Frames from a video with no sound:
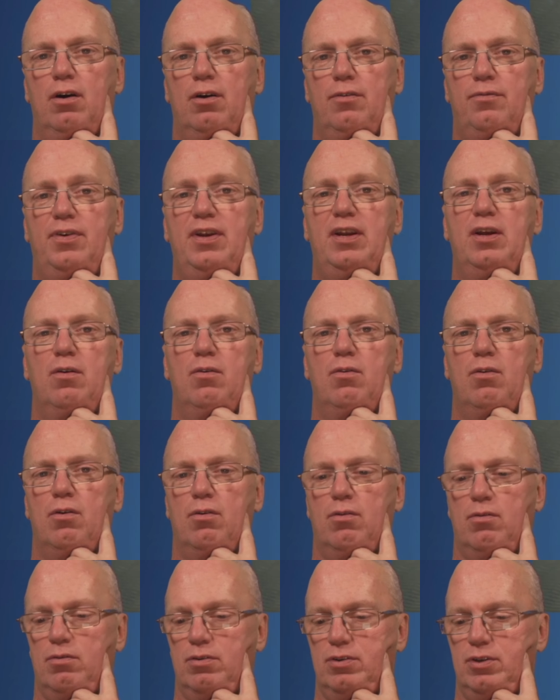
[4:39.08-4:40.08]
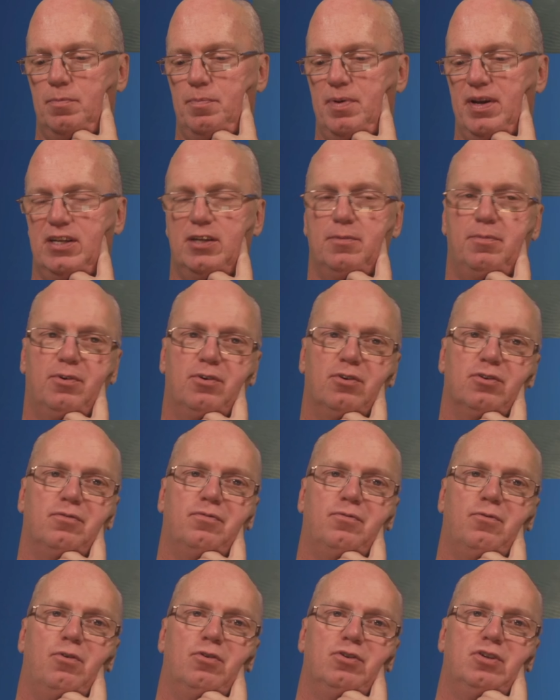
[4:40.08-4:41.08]
video or on your picture, because
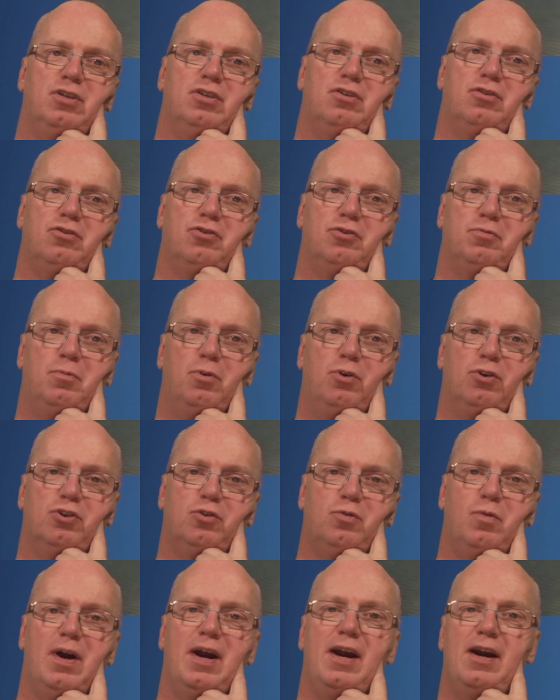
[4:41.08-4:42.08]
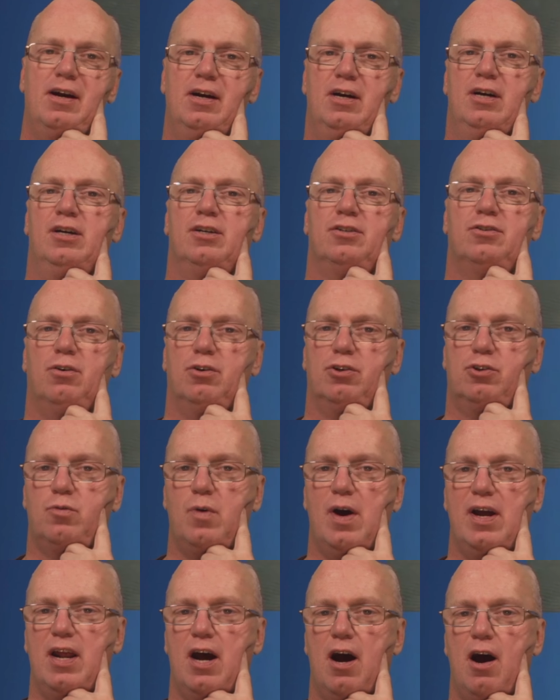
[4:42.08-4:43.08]
of course it is a small square, so it's
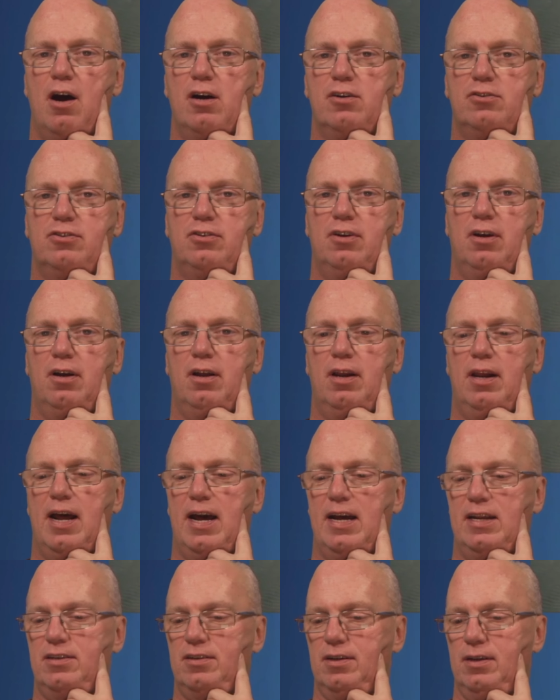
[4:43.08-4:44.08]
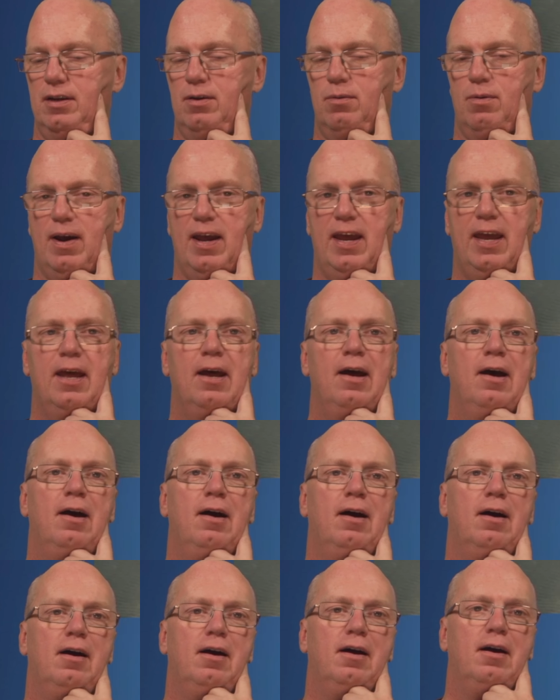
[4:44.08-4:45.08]
quite harsh light in a way,
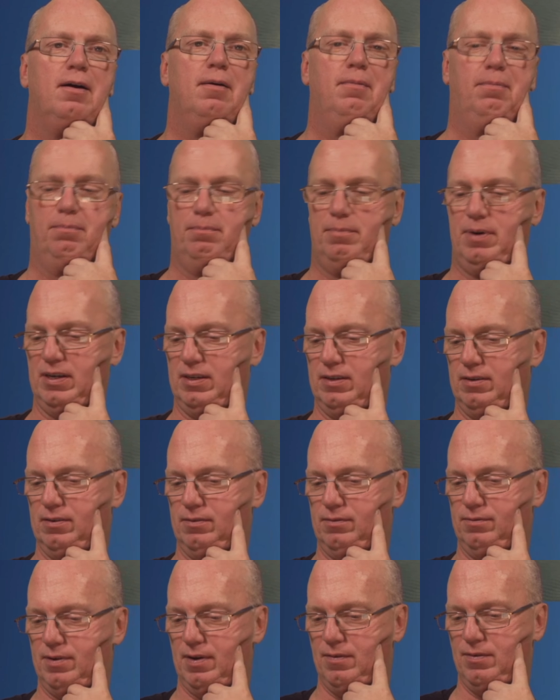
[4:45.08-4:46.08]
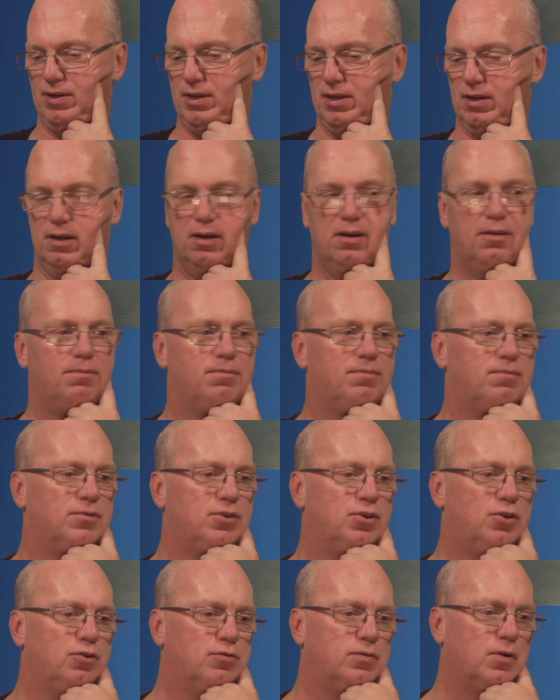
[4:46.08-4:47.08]
but very
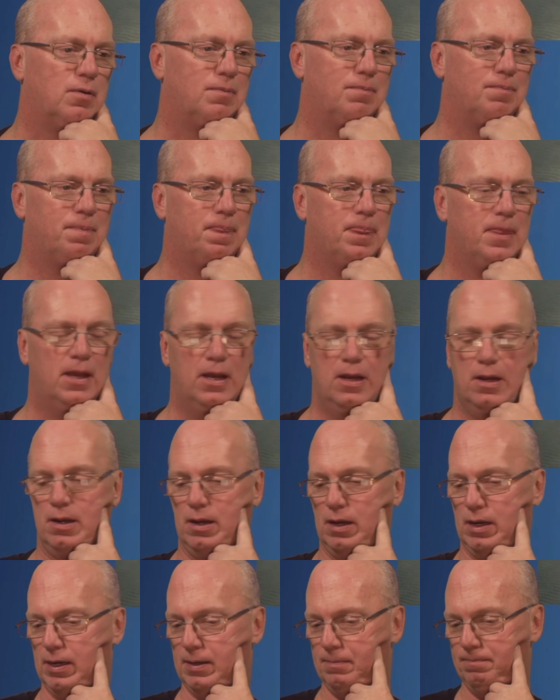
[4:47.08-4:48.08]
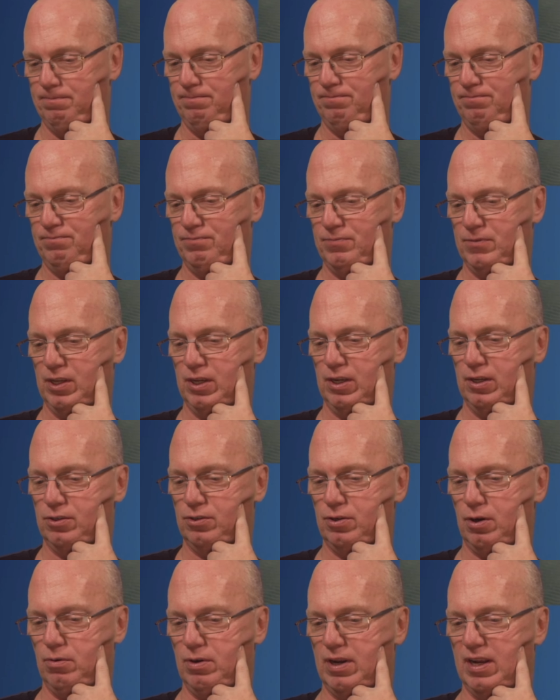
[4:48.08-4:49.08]
useful.
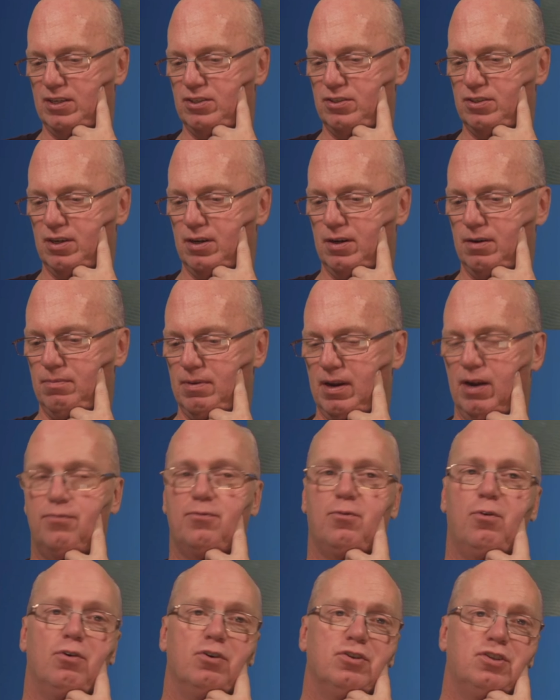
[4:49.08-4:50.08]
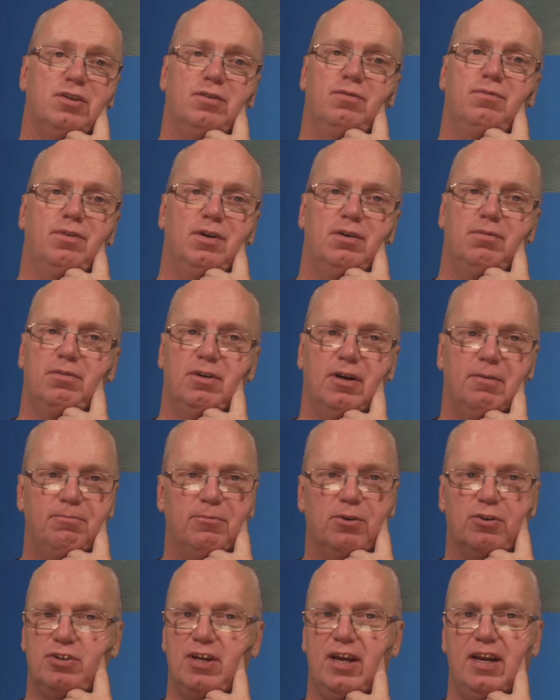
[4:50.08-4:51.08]
So that's, and of course, I'm
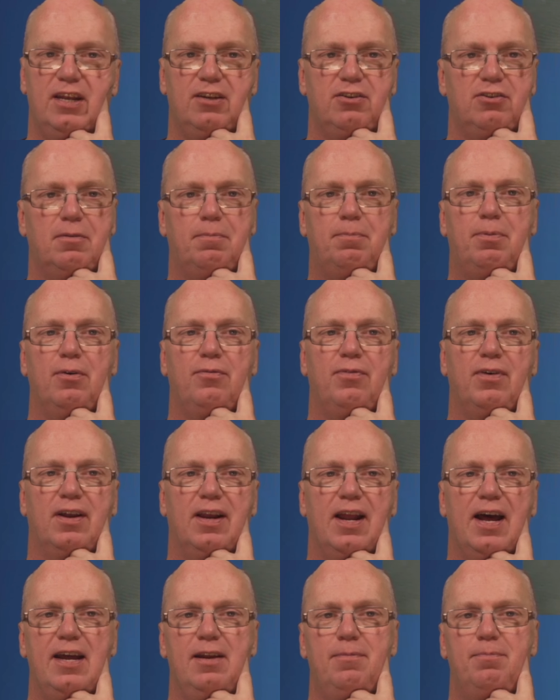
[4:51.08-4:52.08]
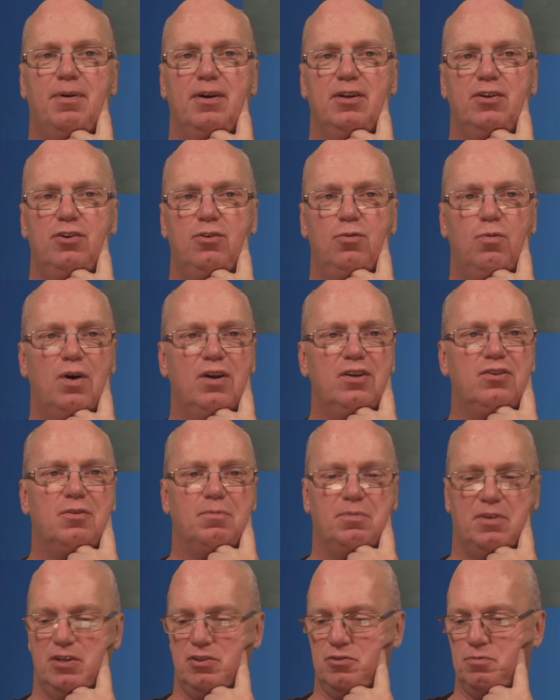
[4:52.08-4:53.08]
not saying this is the perfect light, but you want
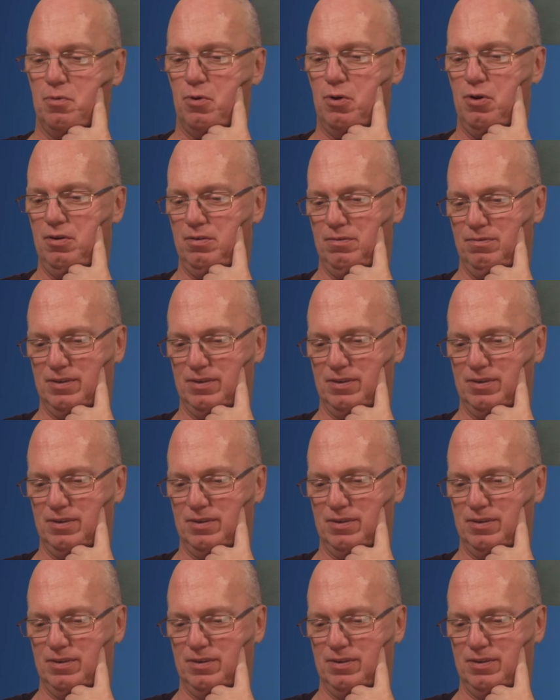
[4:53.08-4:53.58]
something small,